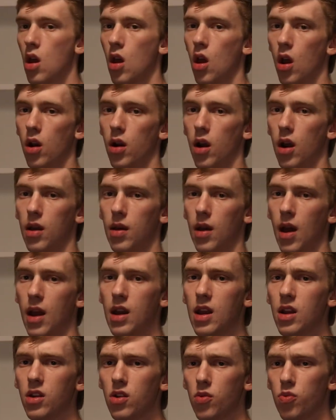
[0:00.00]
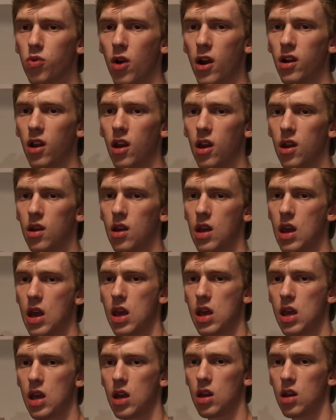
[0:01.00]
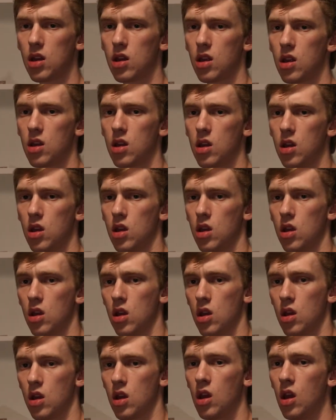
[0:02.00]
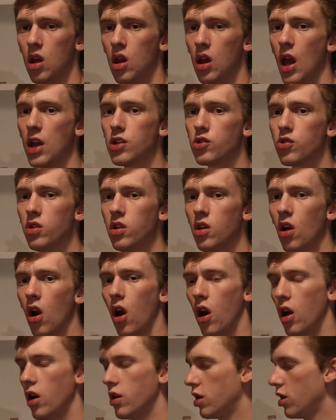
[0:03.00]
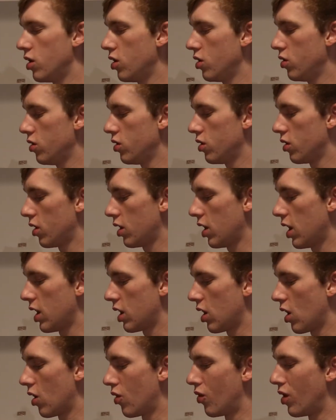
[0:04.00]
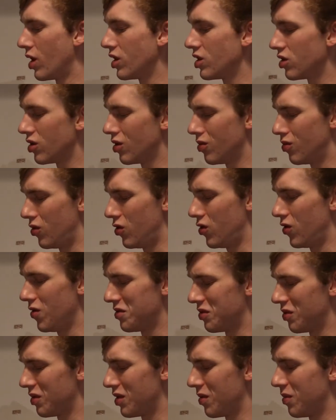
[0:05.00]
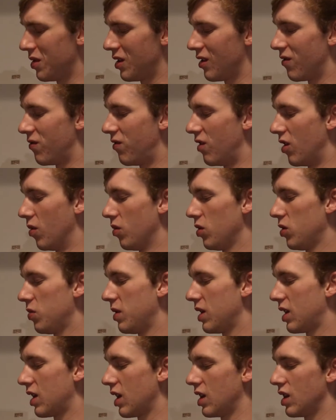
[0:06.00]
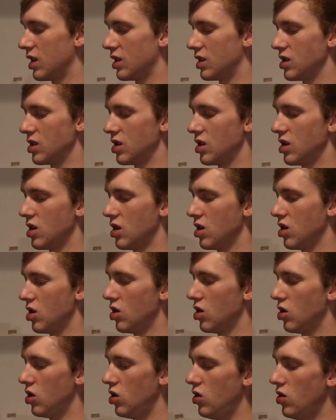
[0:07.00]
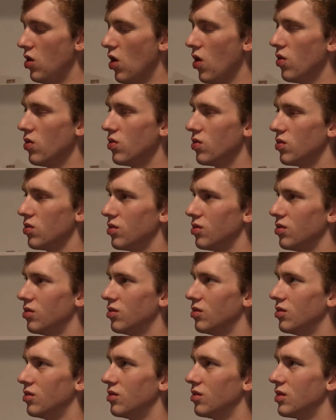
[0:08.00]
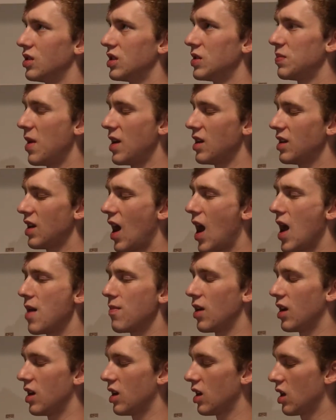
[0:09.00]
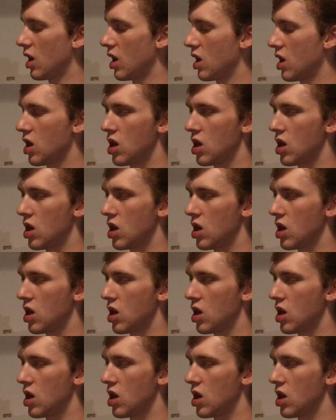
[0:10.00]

Alright, I didn't do Brenda, and it's really hard to do like original moves when you're being filmed because you don't spend time like